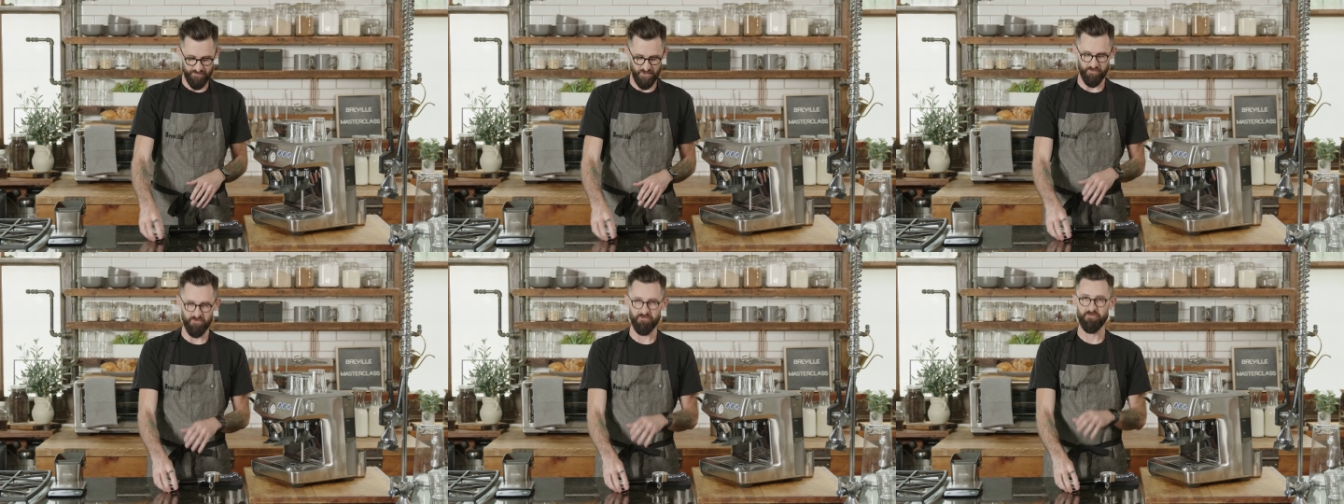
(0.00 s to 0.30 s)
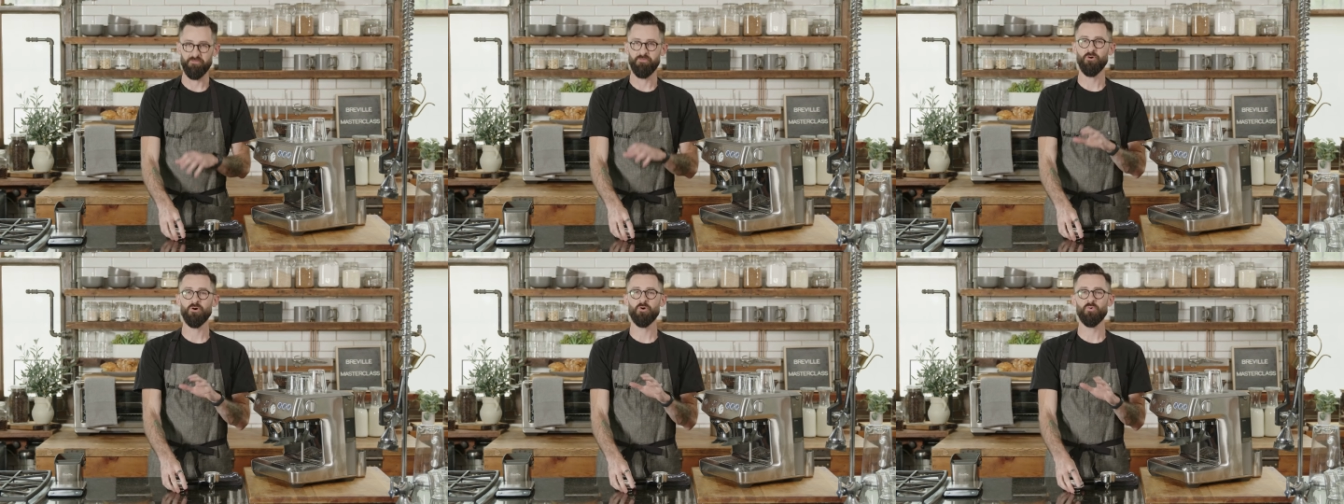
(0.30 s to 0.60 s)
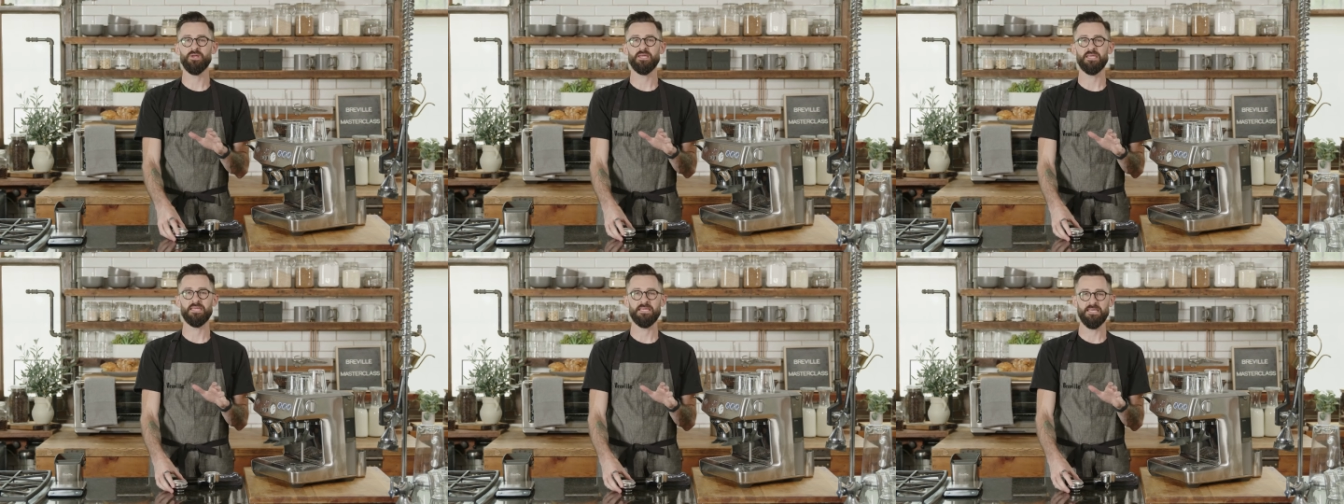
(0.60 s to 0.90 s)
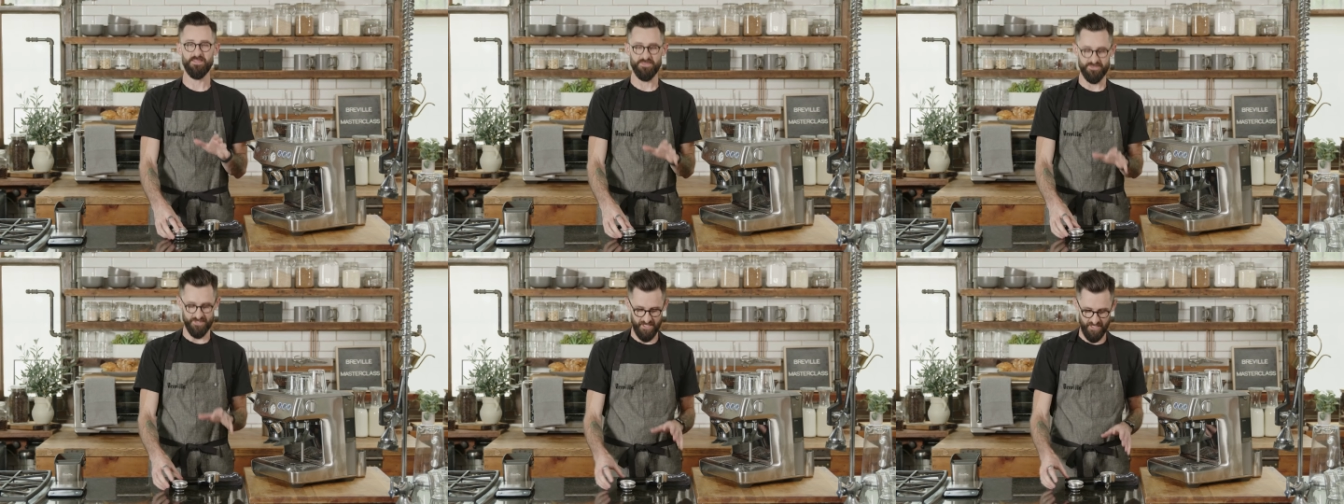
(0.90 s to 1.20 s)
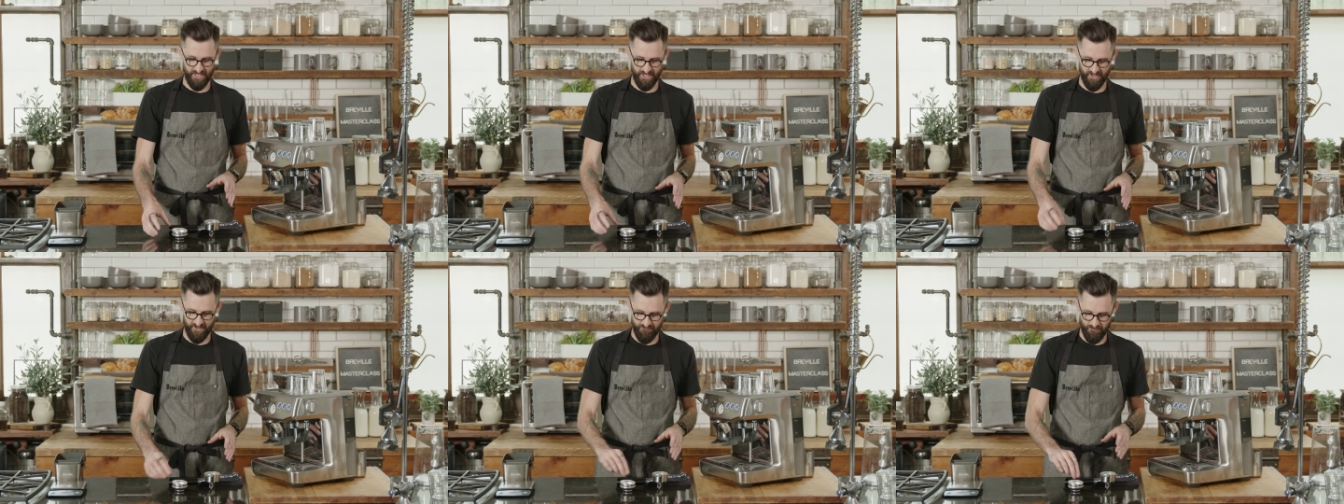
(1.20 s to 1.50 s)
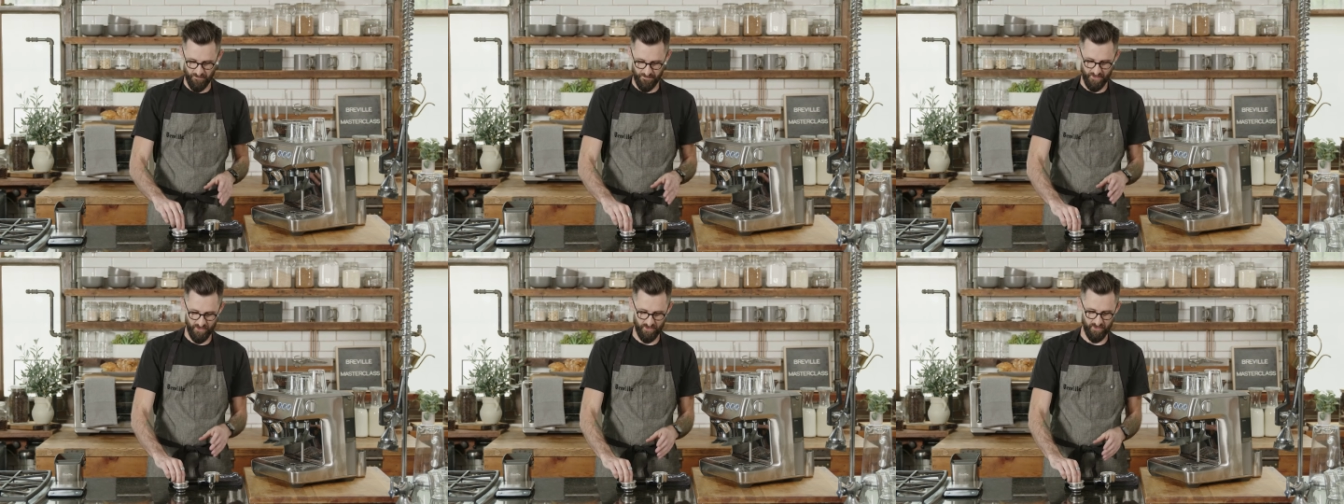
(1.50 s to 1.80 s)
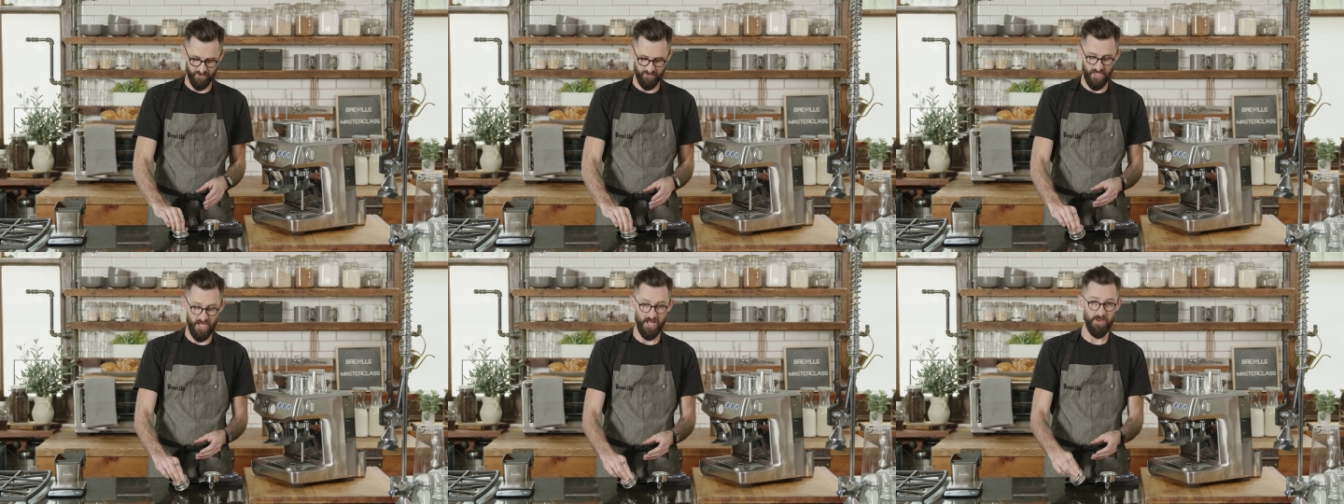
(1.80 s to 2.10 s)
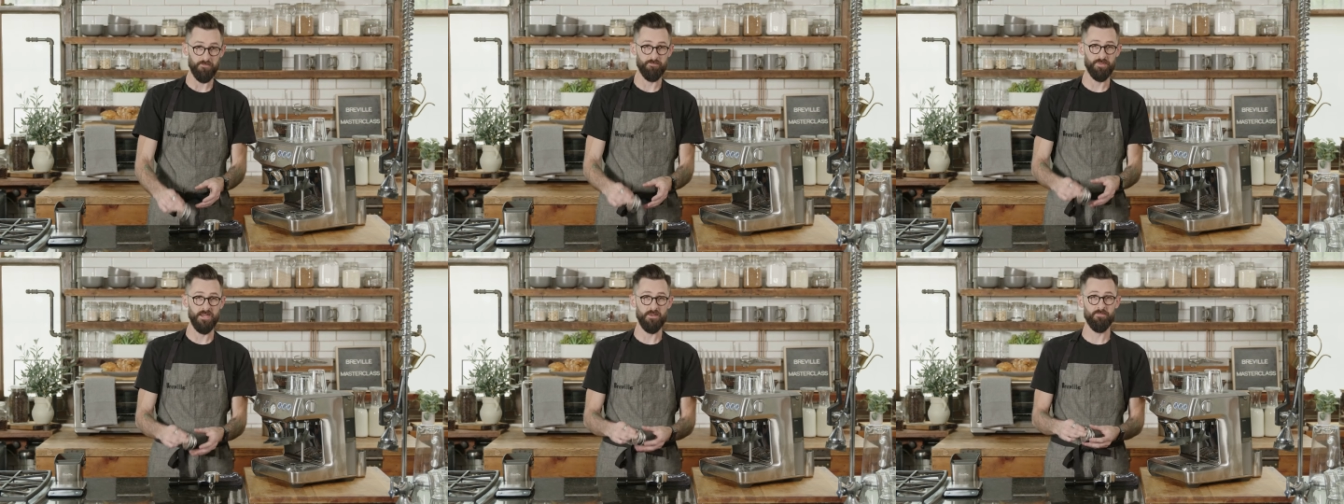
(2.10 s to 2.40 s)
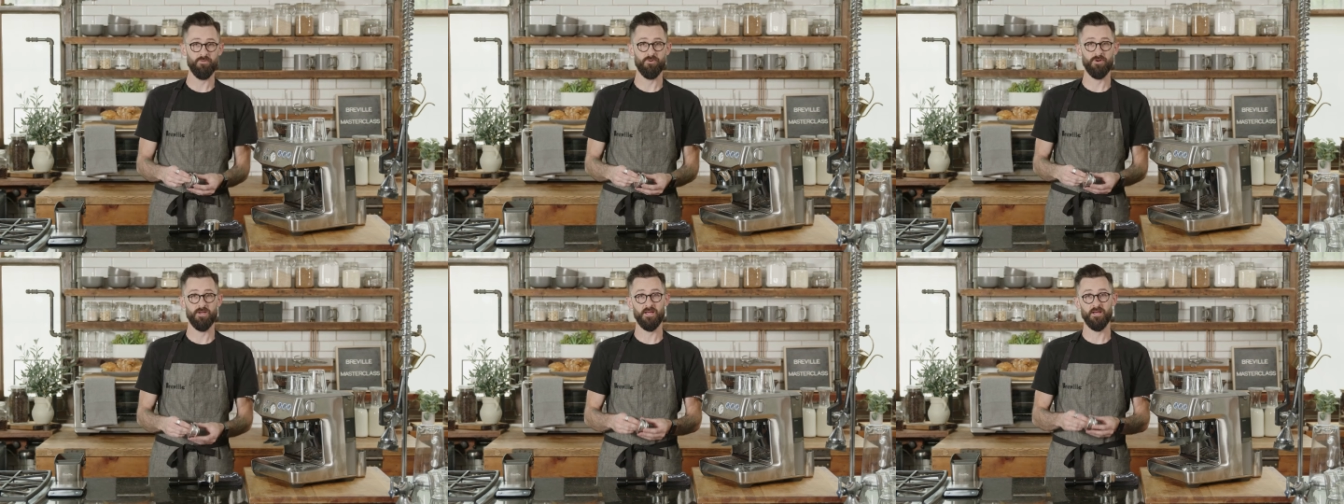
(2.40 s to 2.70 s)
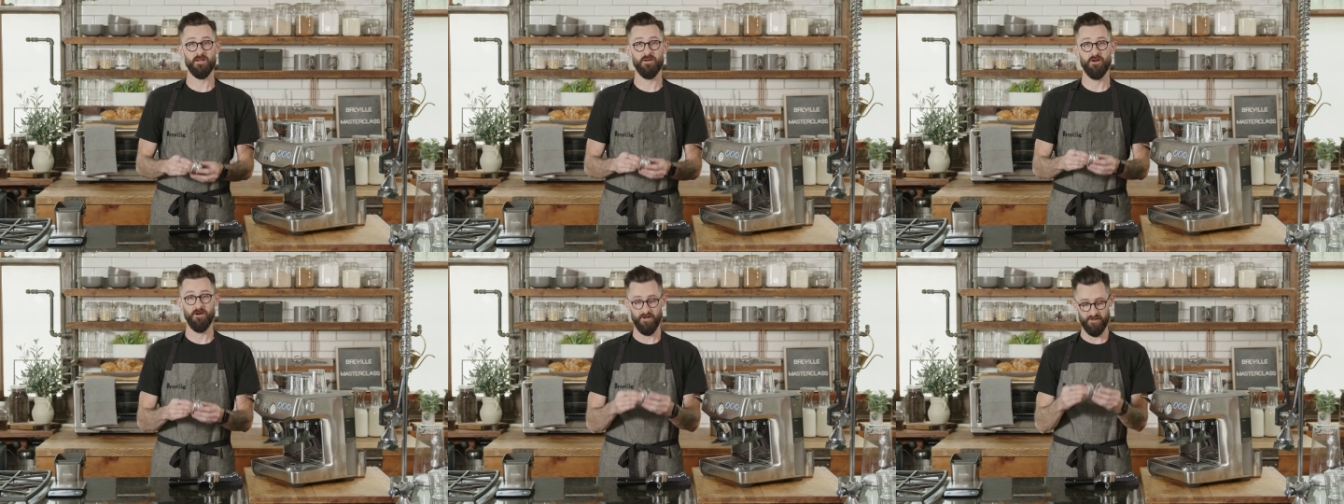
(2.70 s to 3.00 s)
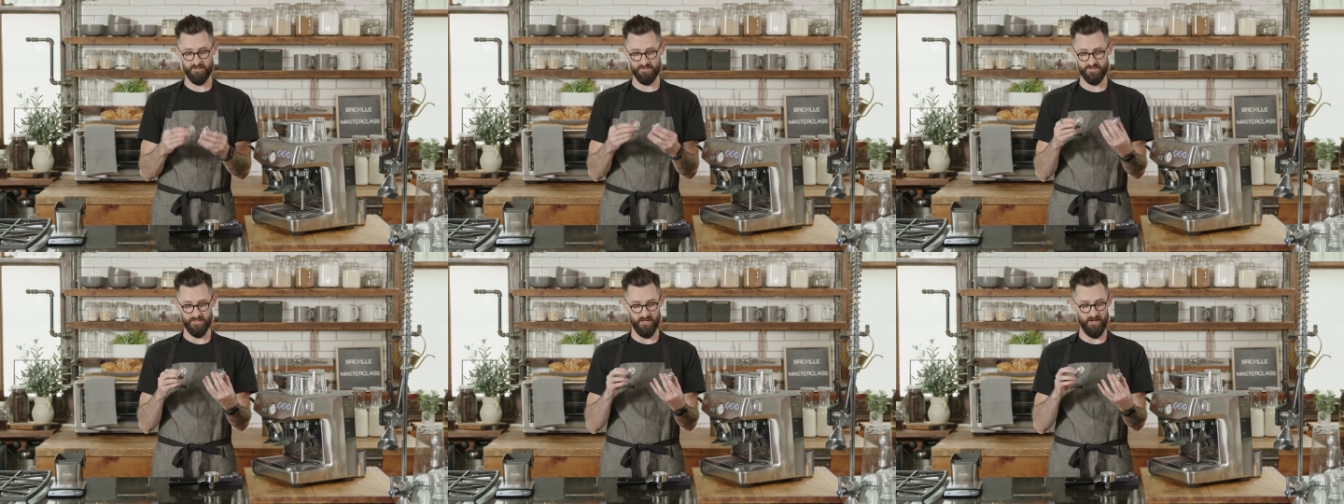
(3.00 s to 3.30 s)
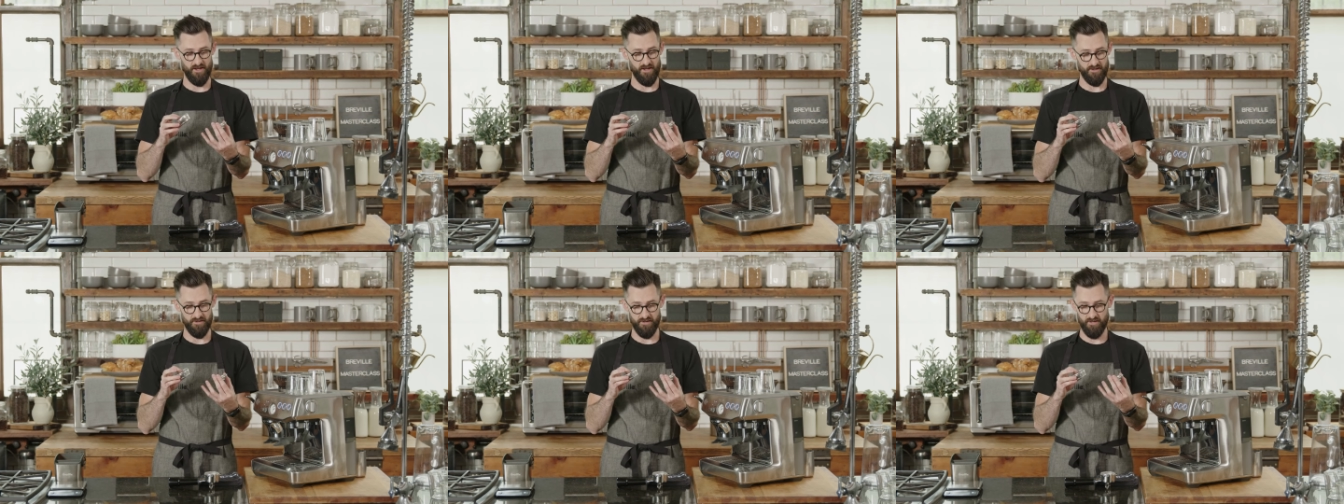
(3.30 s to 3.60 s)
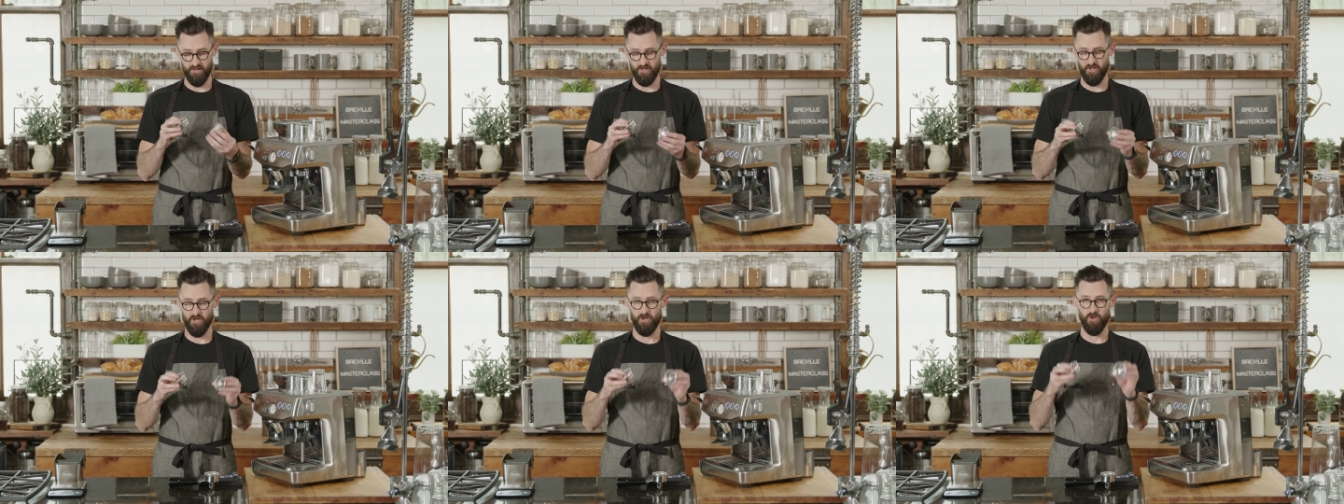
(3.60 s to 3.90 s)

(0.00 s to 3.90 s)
But before we get there, a lot of people get hooked on